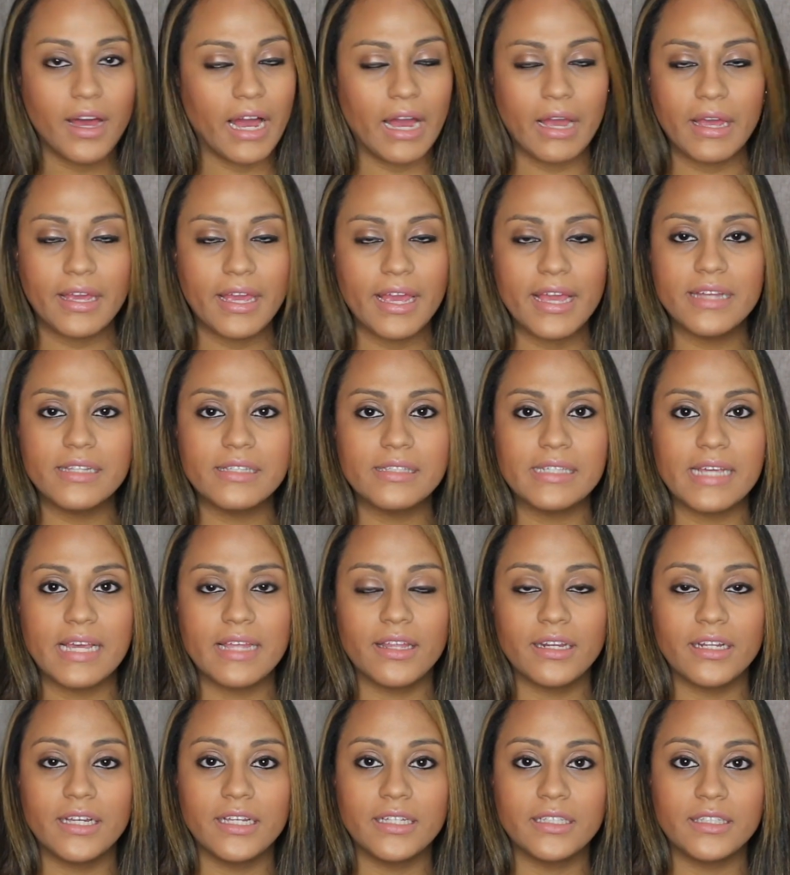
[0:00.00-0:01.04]
I can't say
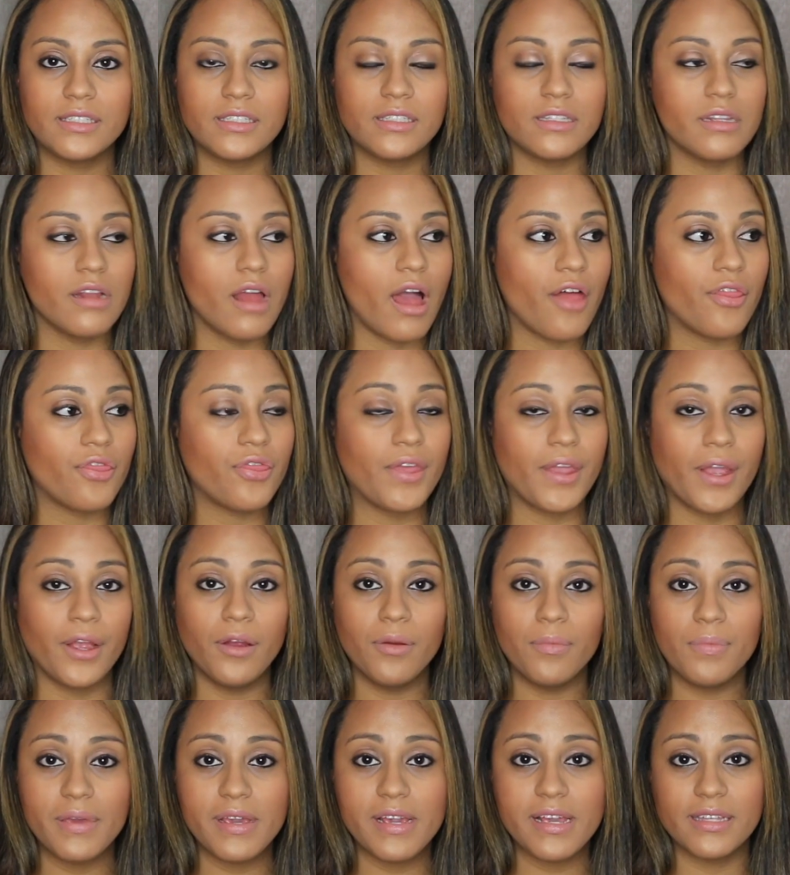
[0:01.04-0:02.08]
that it's not
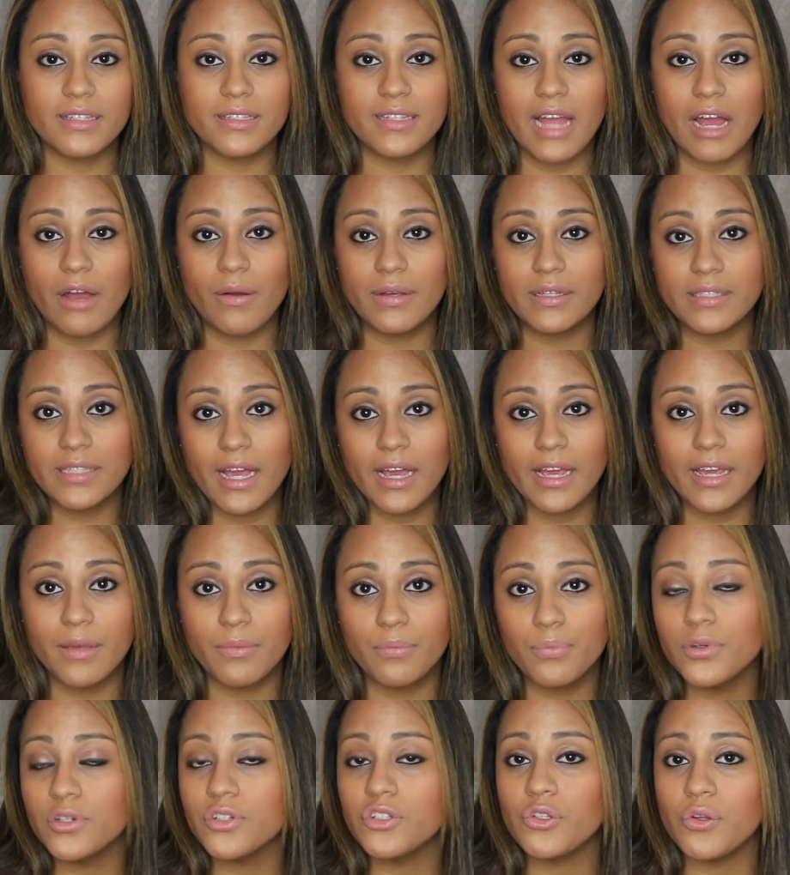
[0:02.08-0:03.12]
there, because now as I
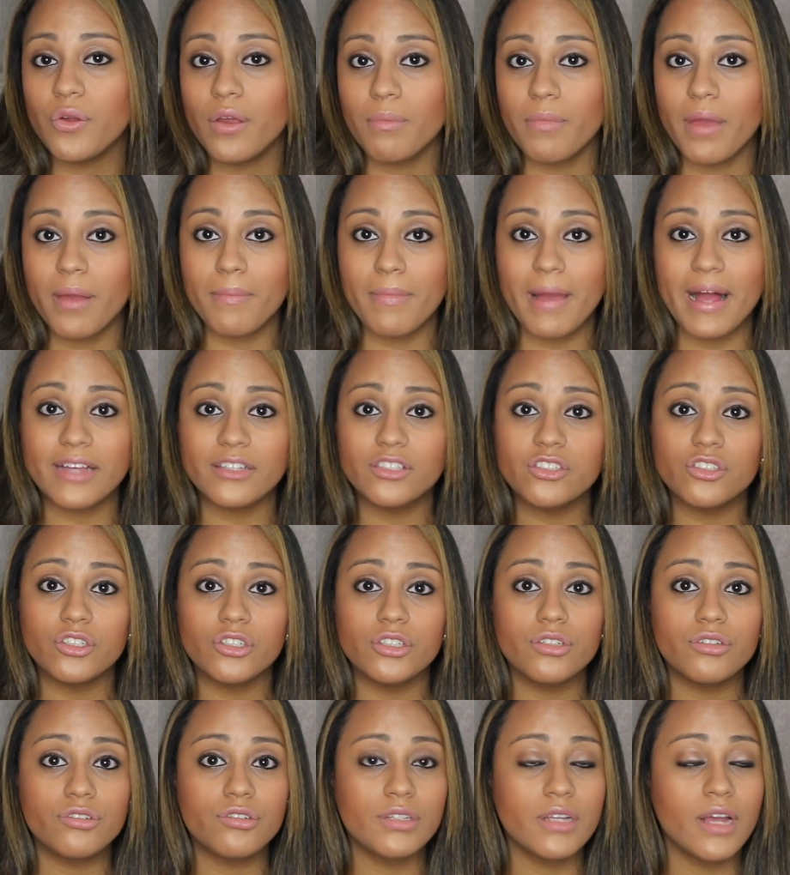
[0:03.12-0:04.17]
am pursuing my
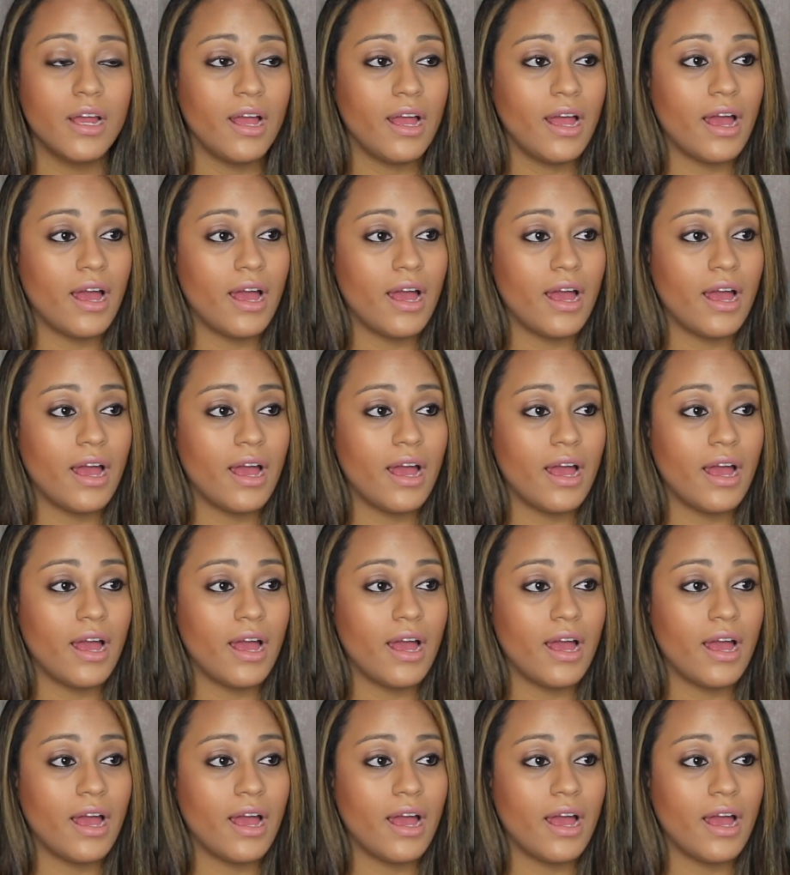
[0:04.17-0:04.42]
master's,